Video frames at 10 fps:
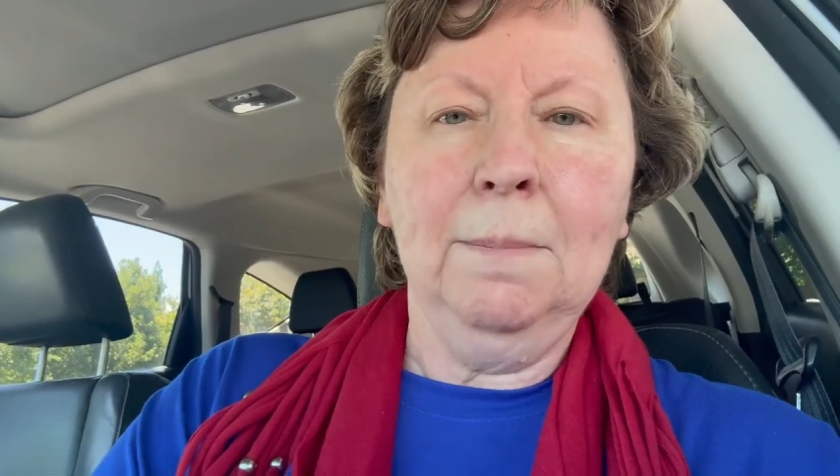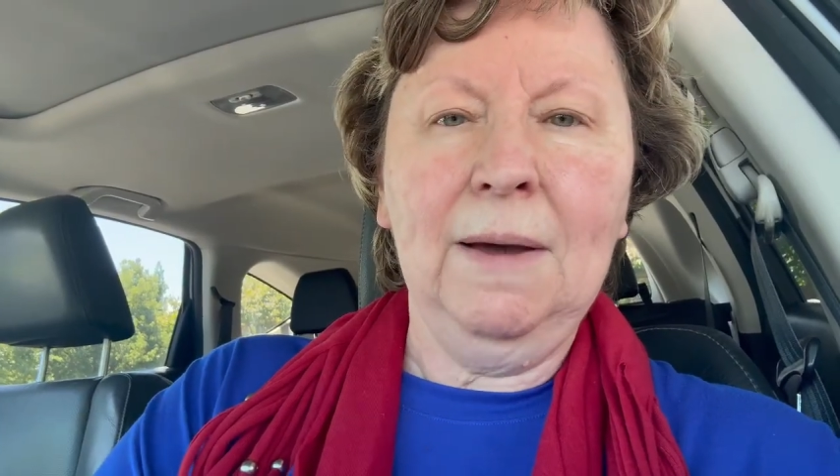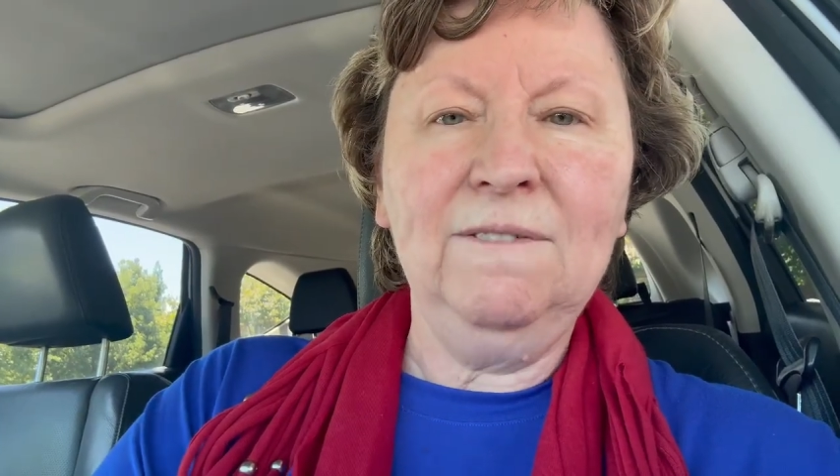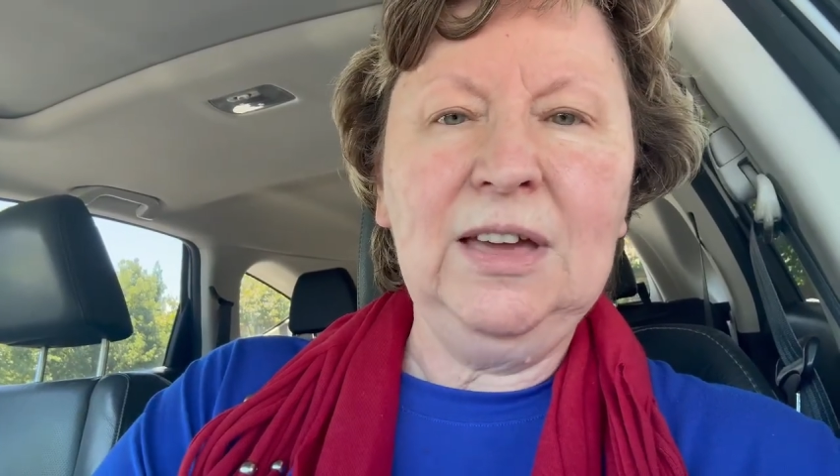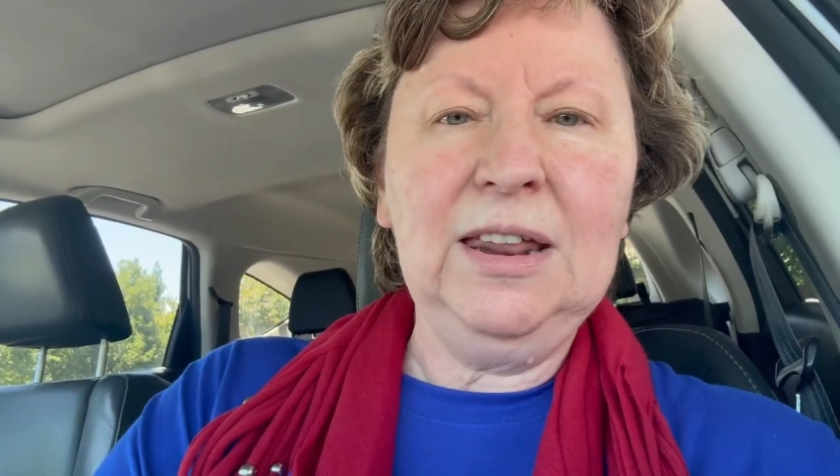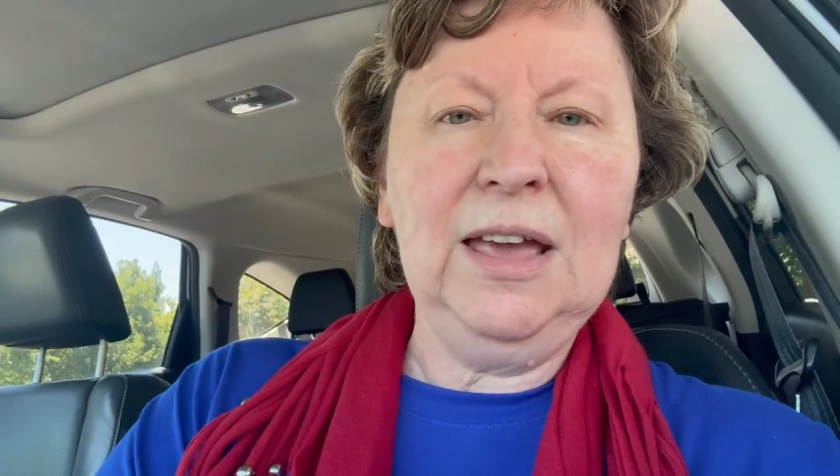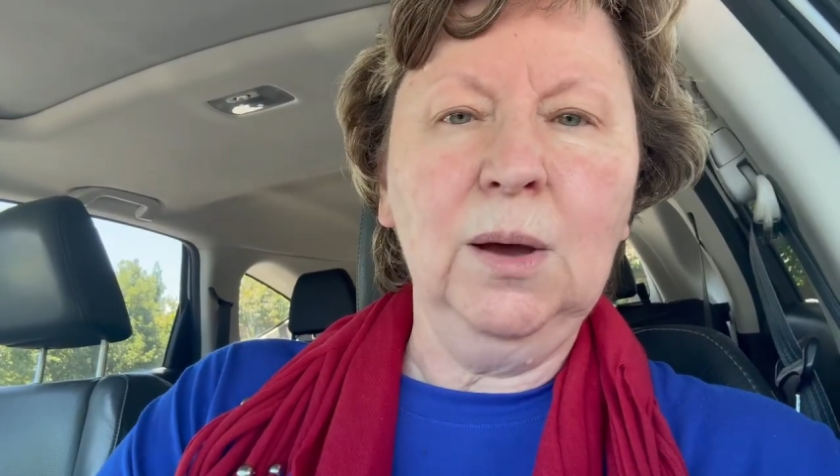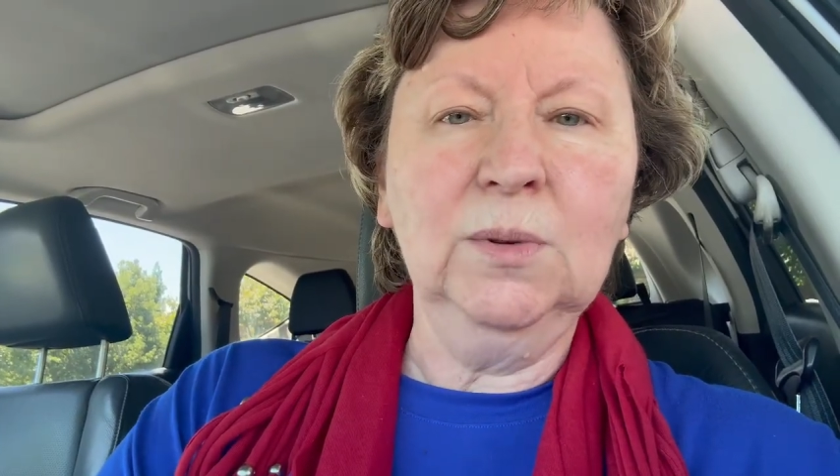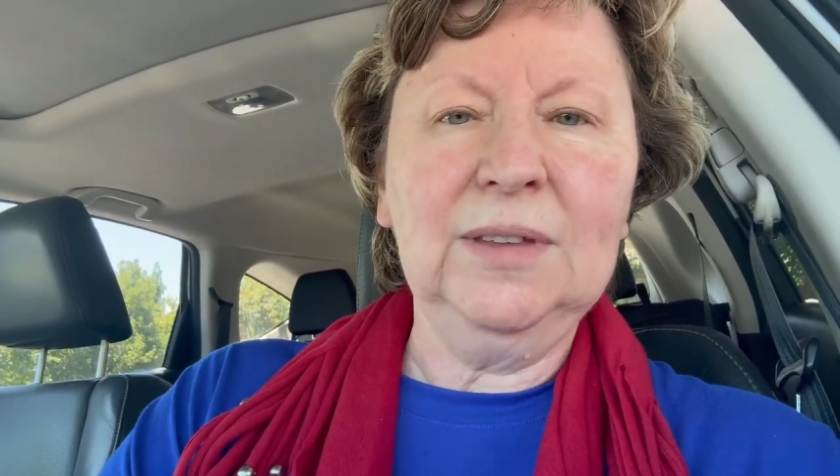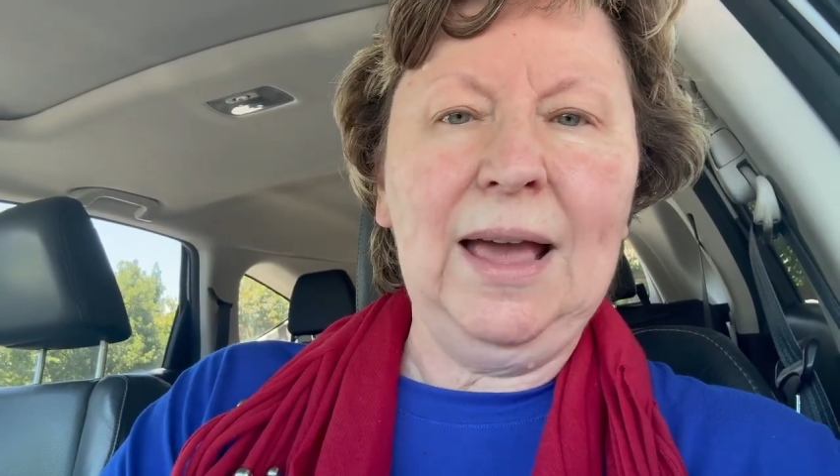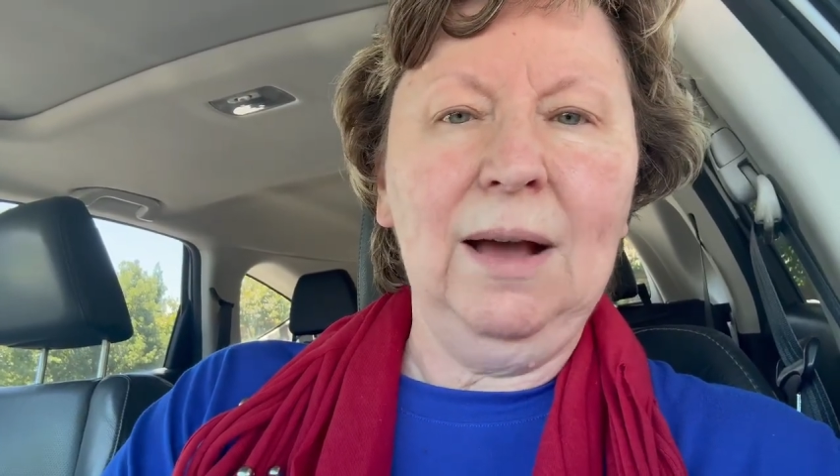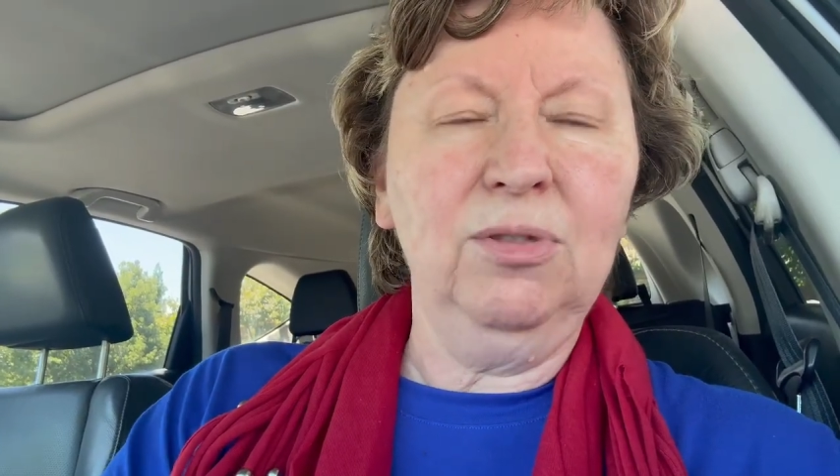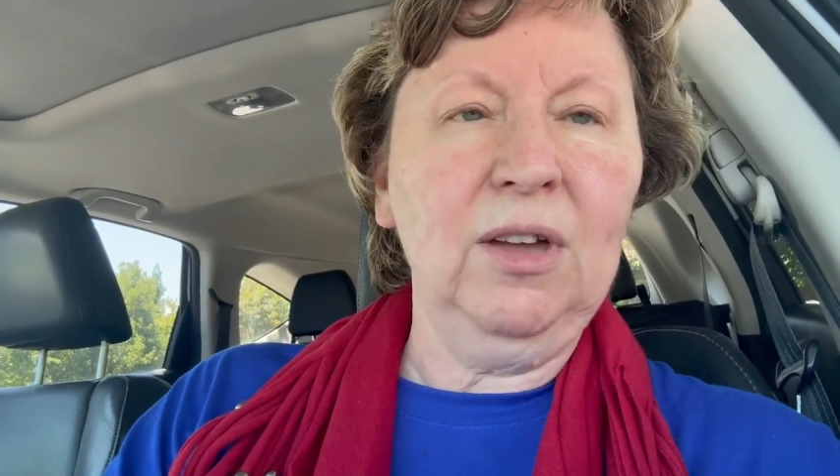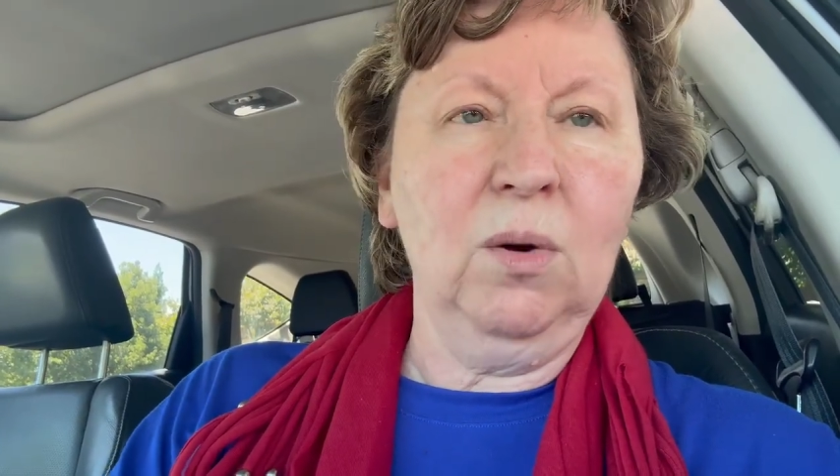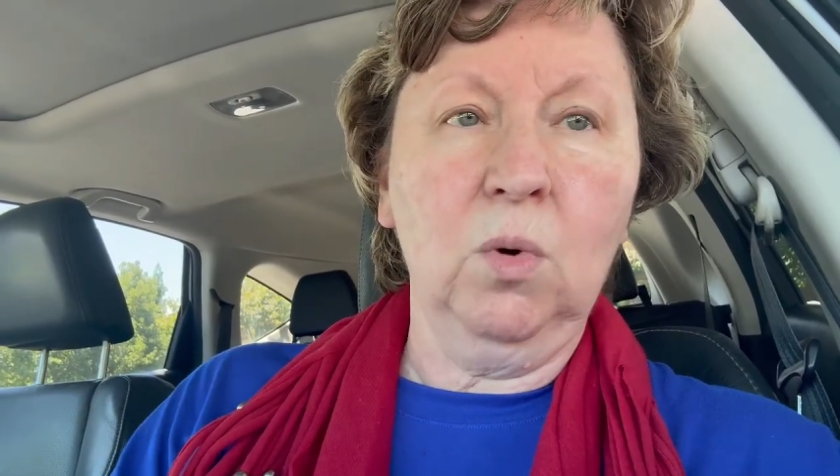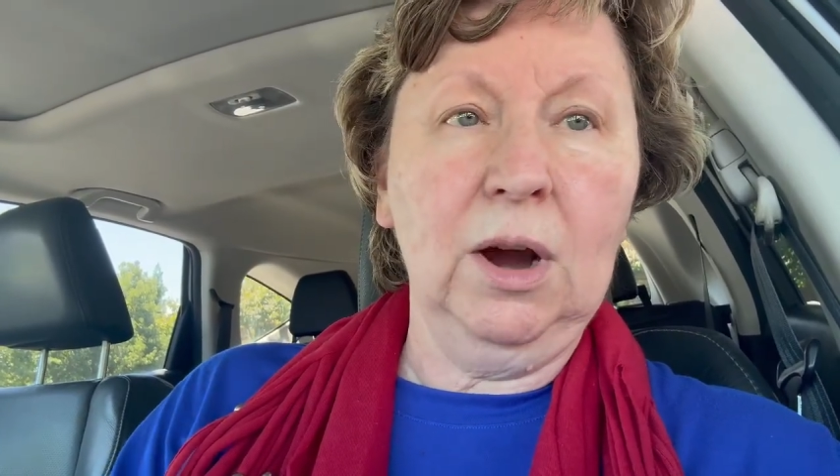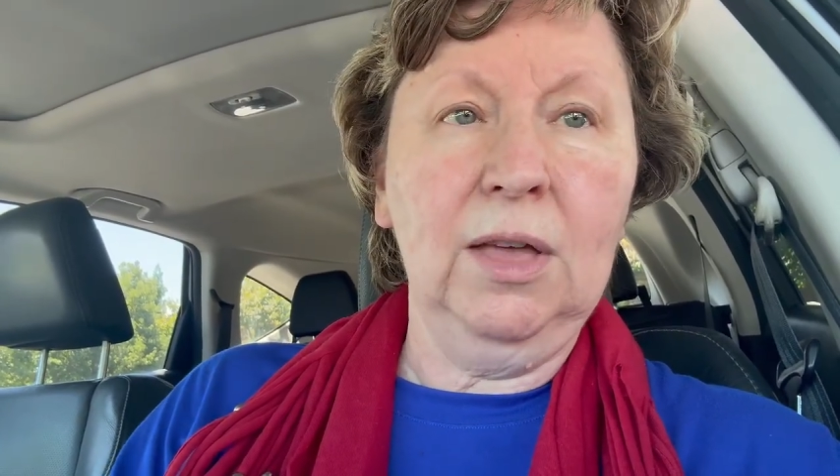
my videos out there where